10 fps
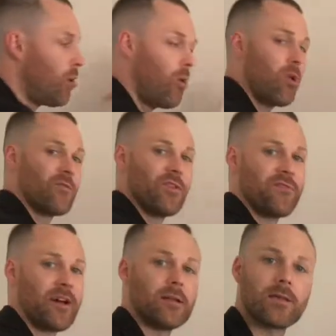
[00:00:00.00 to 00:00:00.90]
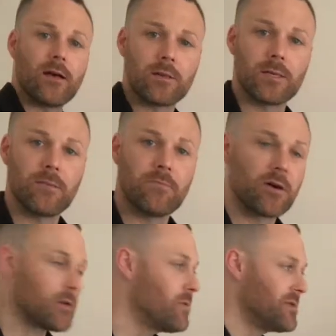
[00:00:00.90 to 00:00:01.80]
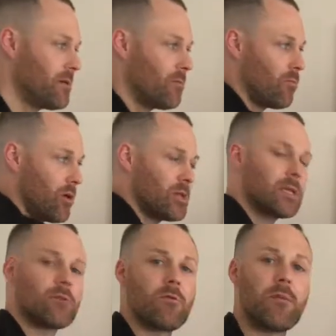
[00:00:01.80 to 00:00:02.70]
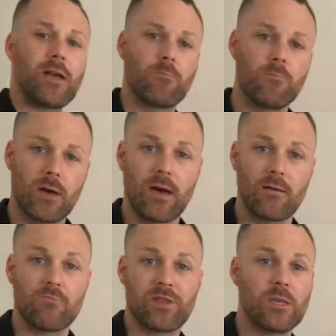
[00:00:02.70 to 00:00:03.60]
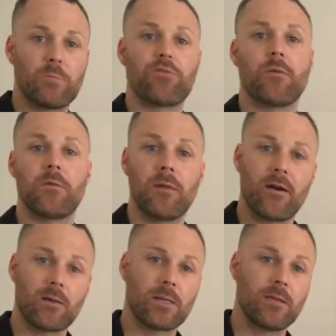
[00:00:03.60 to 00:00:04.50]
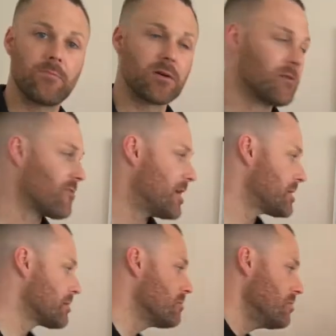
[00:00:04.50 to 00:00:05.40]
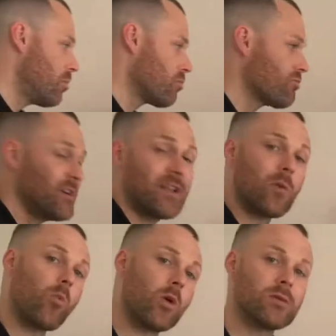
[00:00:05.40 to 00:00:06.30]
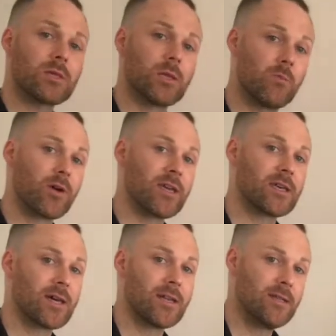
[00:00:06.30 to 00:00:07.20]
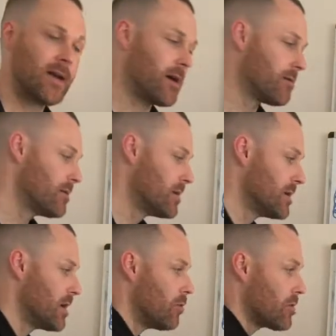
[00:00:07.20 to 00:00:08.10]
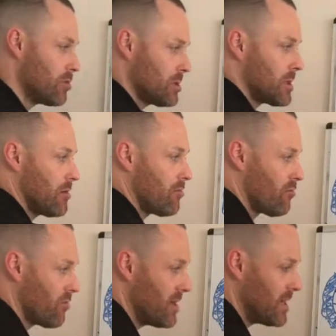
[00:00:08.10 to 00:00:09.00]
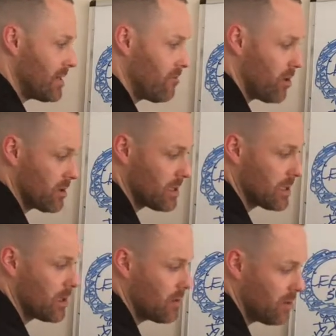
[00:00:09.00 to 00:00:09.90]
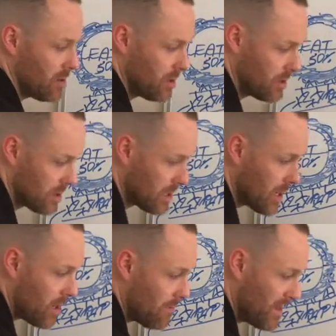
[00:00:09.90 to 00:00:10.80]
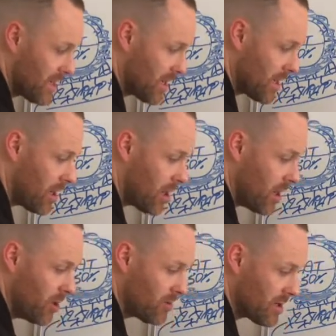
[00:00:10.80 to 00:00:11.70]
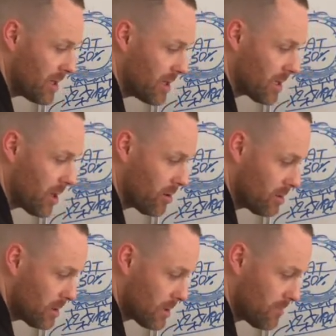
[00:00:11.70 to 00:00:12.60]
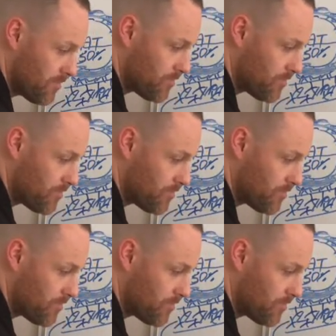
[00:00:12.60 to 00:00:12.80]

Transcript: all of the fat cells in the body. We don't want to remain with these problem areas in the body, right? So we really want to break that down. We also really want to start making our own ketones,